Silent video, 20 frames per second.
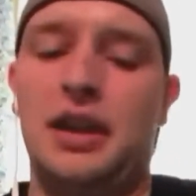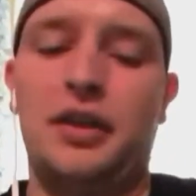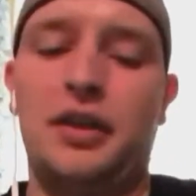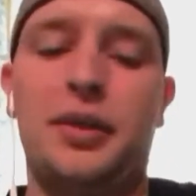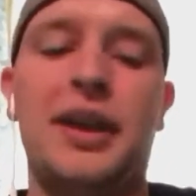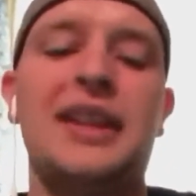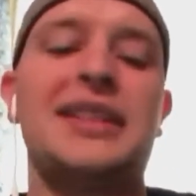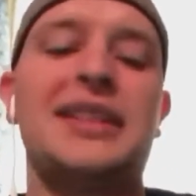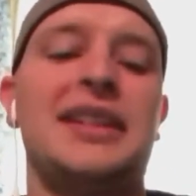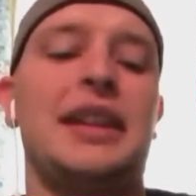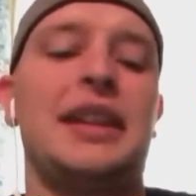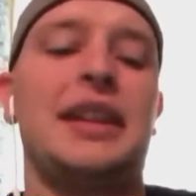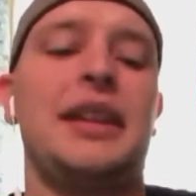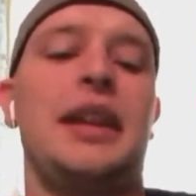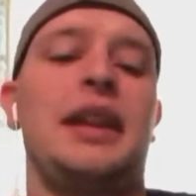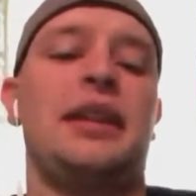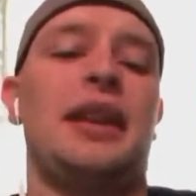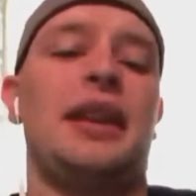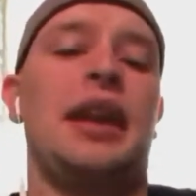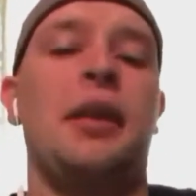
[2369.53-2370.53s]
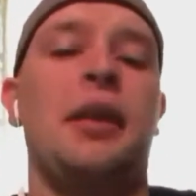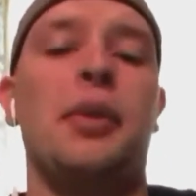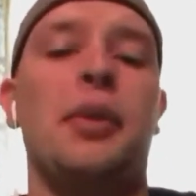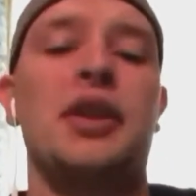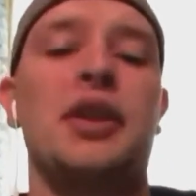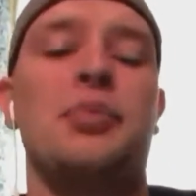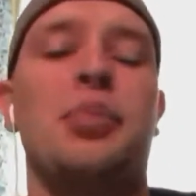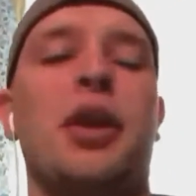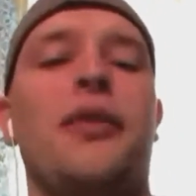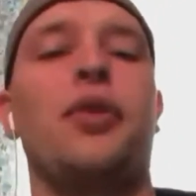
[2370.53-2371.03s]
crazy. I
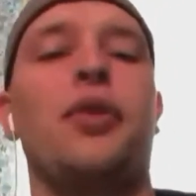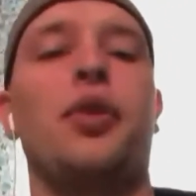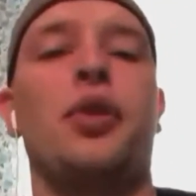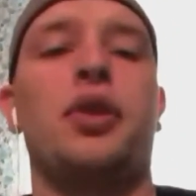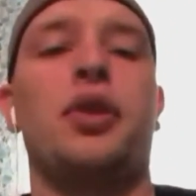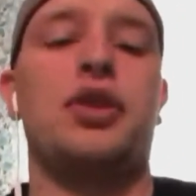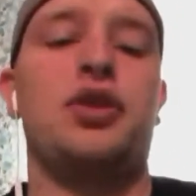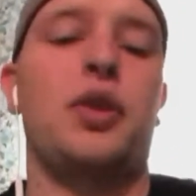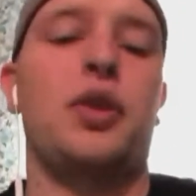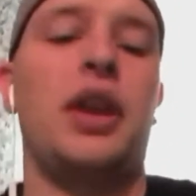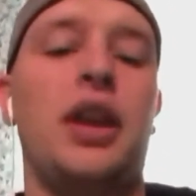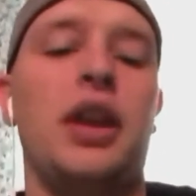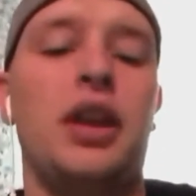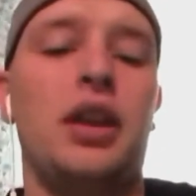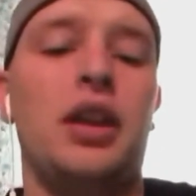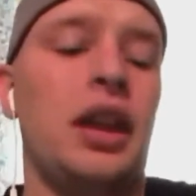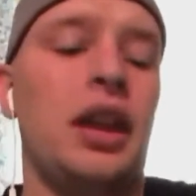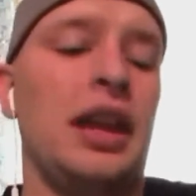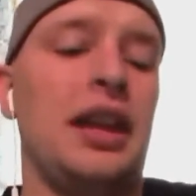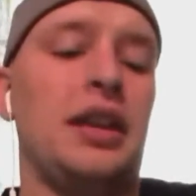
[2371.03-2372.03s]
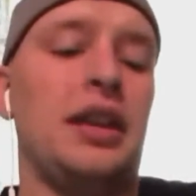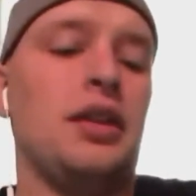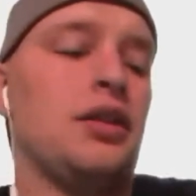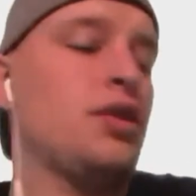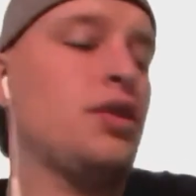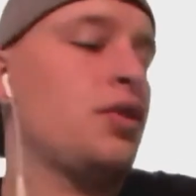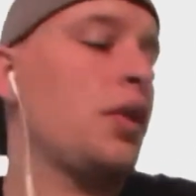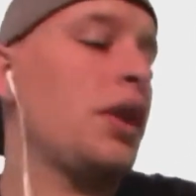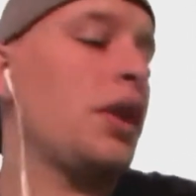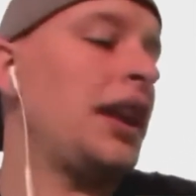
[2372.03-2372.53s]
wish Buffalo could trade
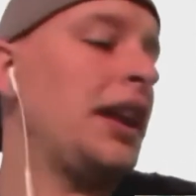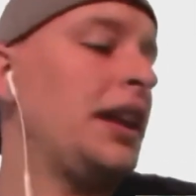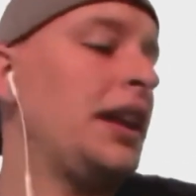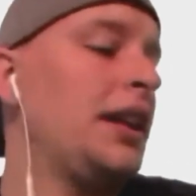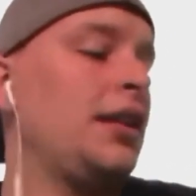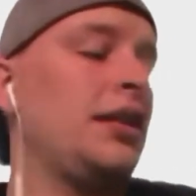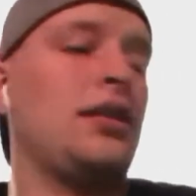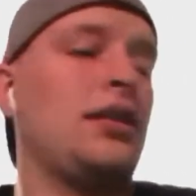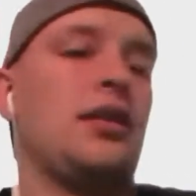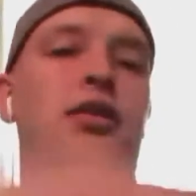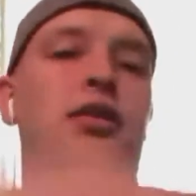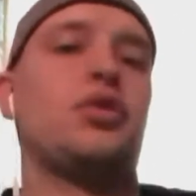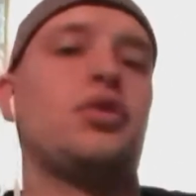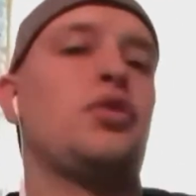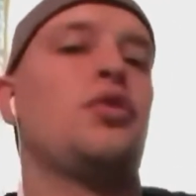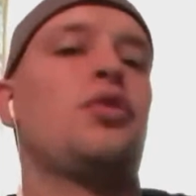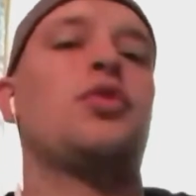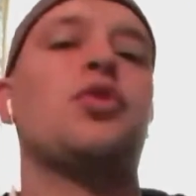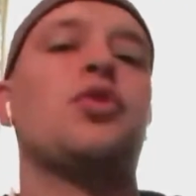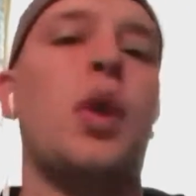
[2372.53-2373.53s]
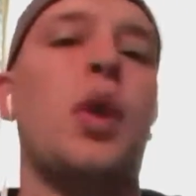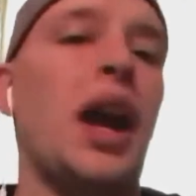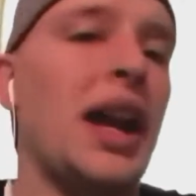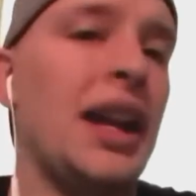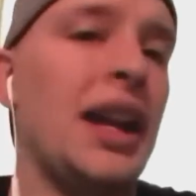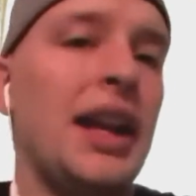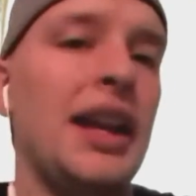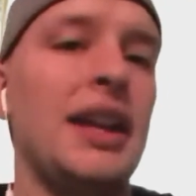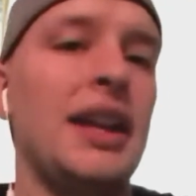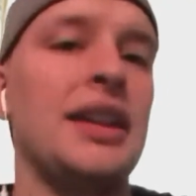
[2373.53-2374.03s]
it, try
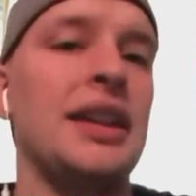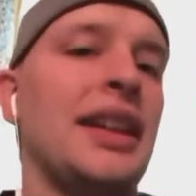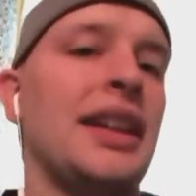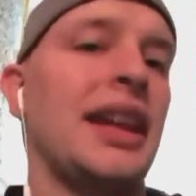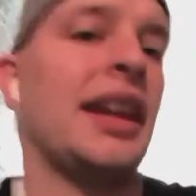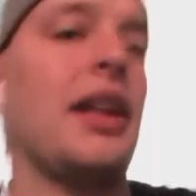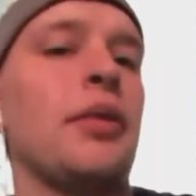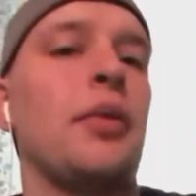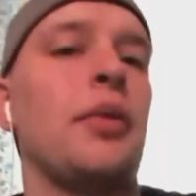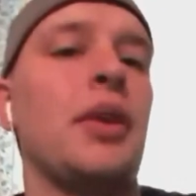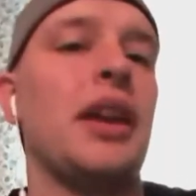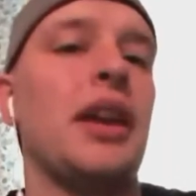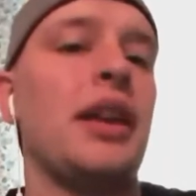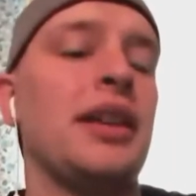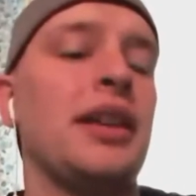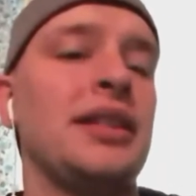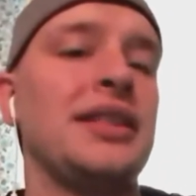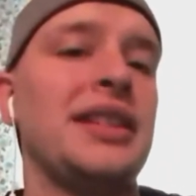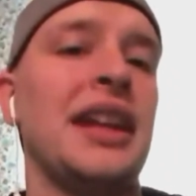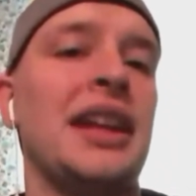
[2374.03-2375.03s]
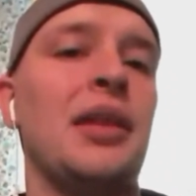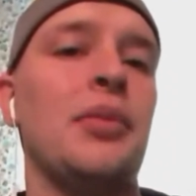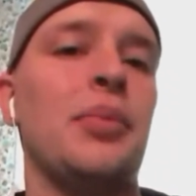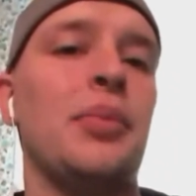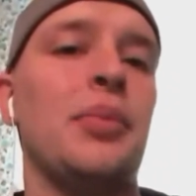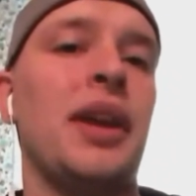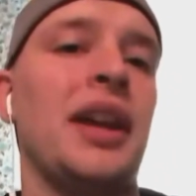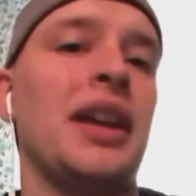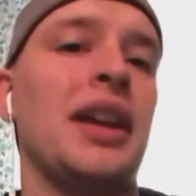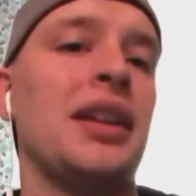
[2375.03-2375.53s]
to get a second
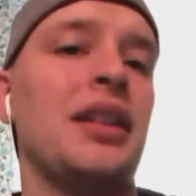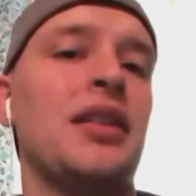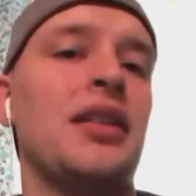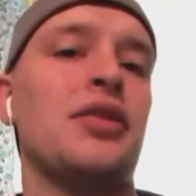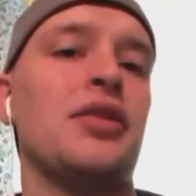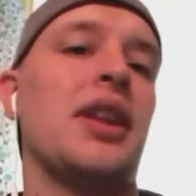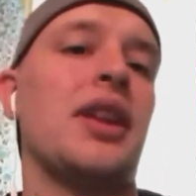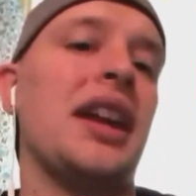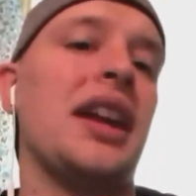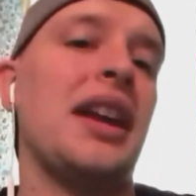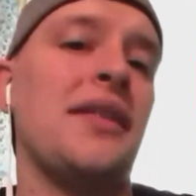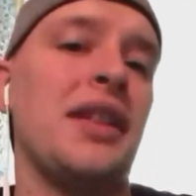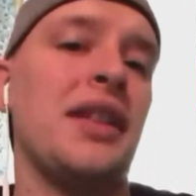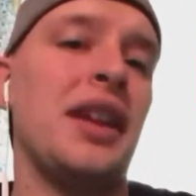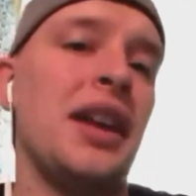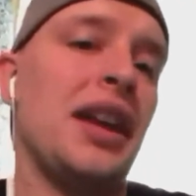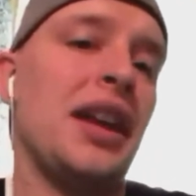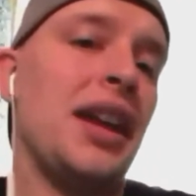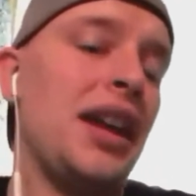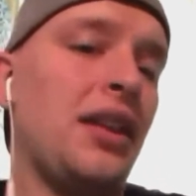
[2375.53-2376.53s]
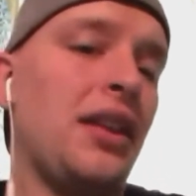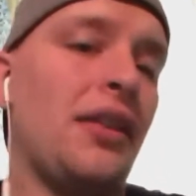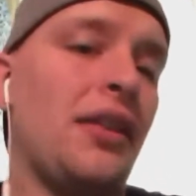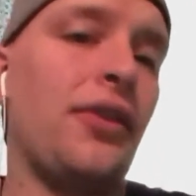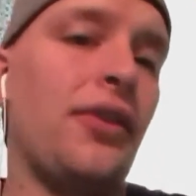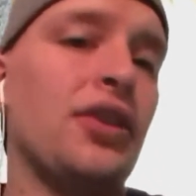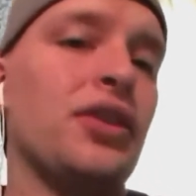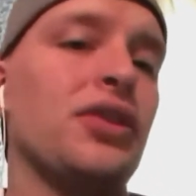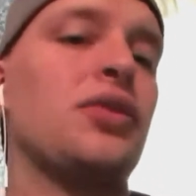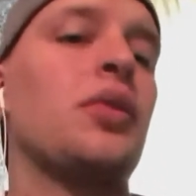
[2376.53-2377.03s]
pick in the draft in the
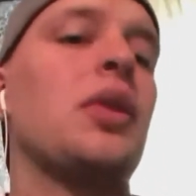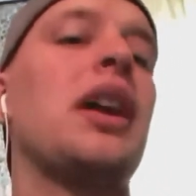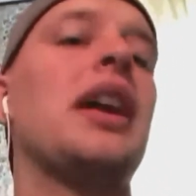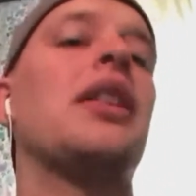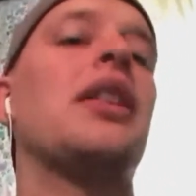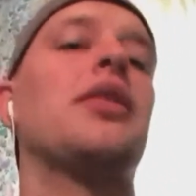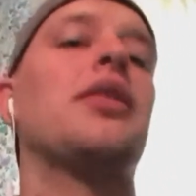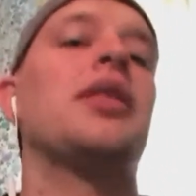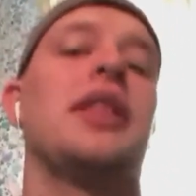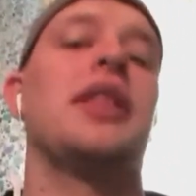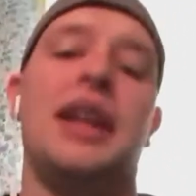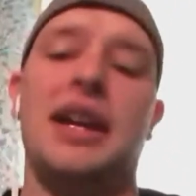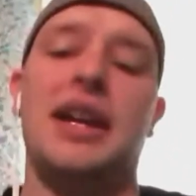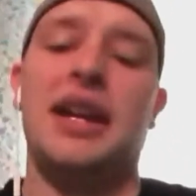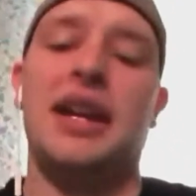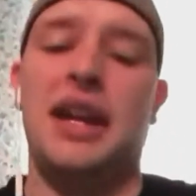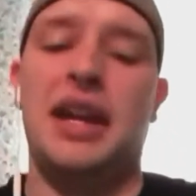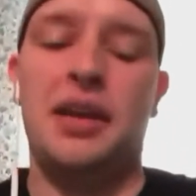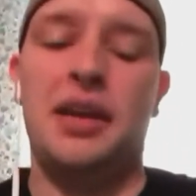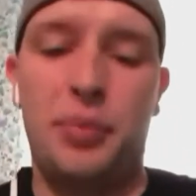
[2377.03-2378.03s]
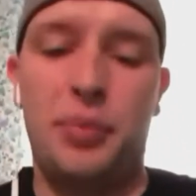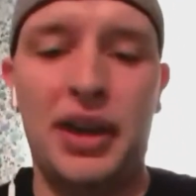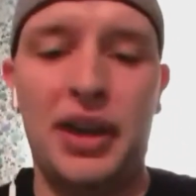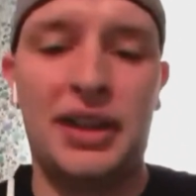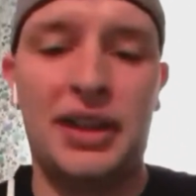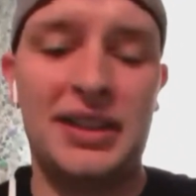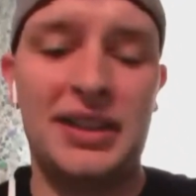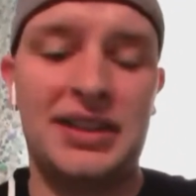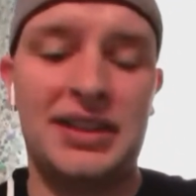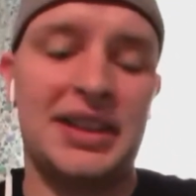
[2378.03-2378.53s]
first round and
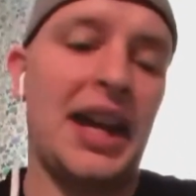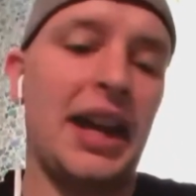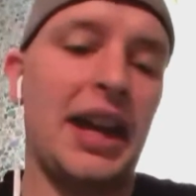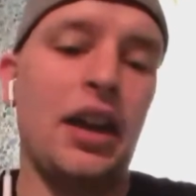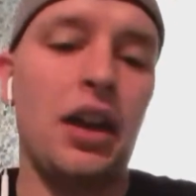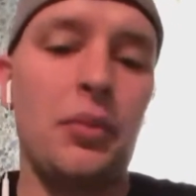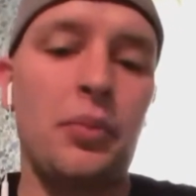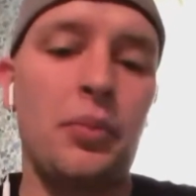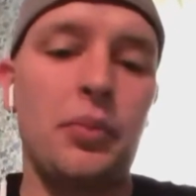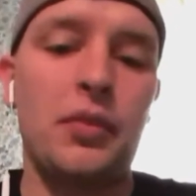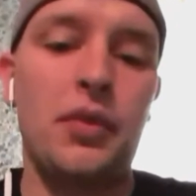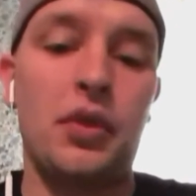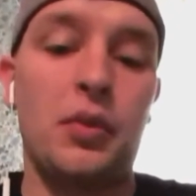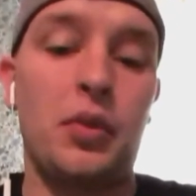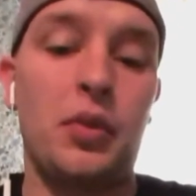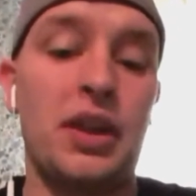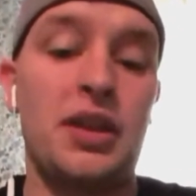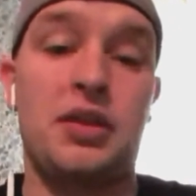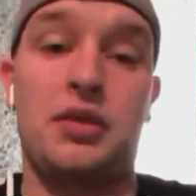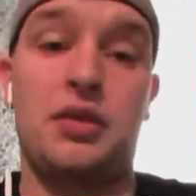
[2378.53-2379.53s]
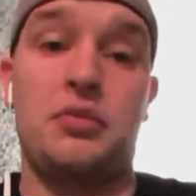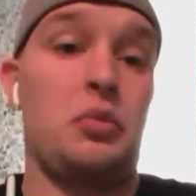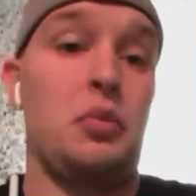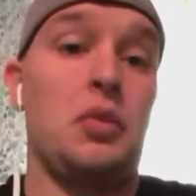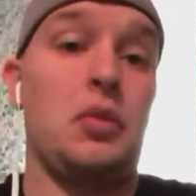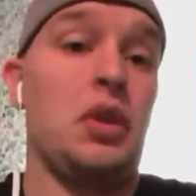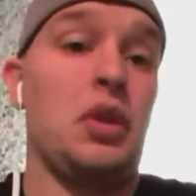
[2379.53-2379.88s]
pick this guy up, which